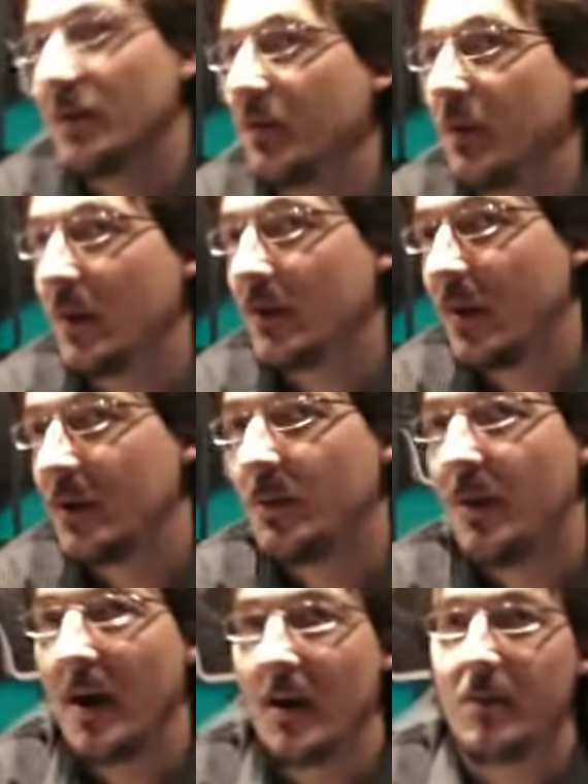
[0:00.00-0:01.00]
If you were trying to
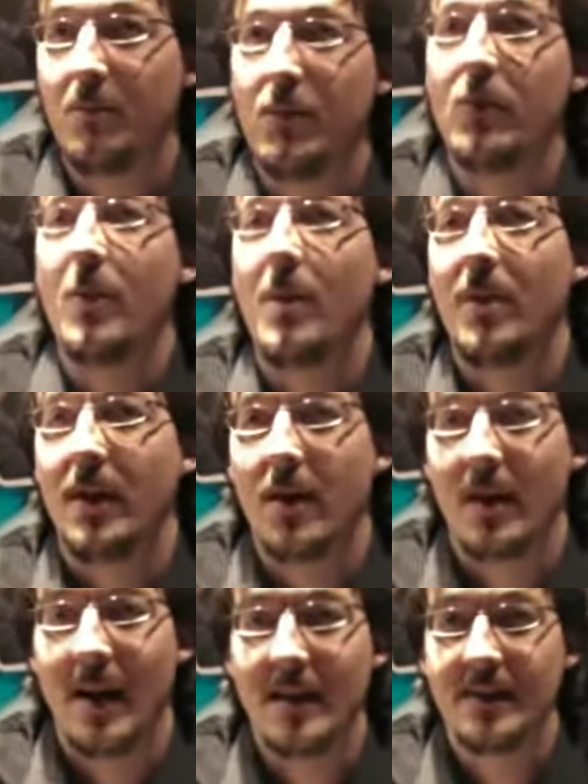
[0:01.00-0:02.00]
buy a Blu-ray
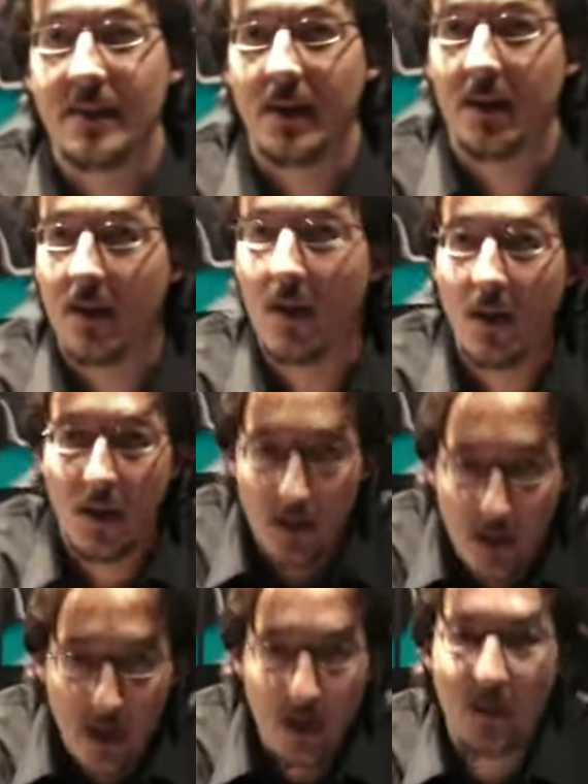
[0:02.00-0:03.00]
player last year,
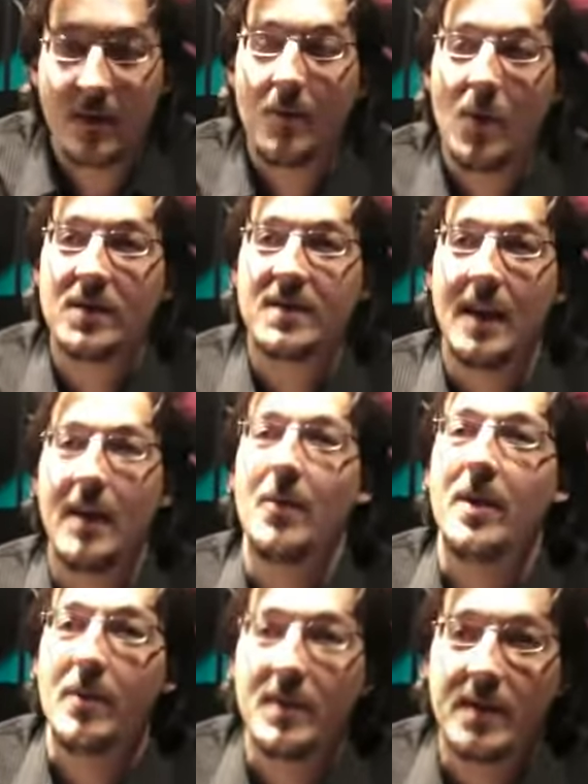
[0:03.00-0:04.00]
it was a month's
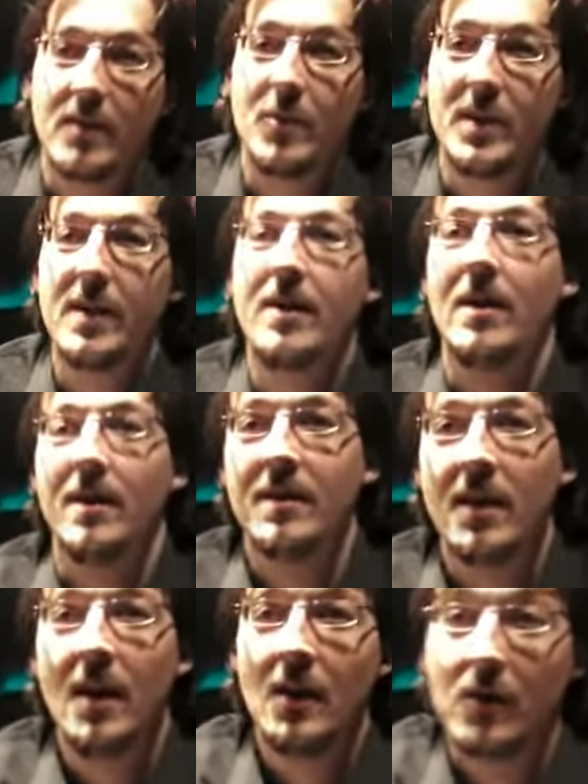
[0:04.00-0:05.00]
salary. It was kind of ridiculous.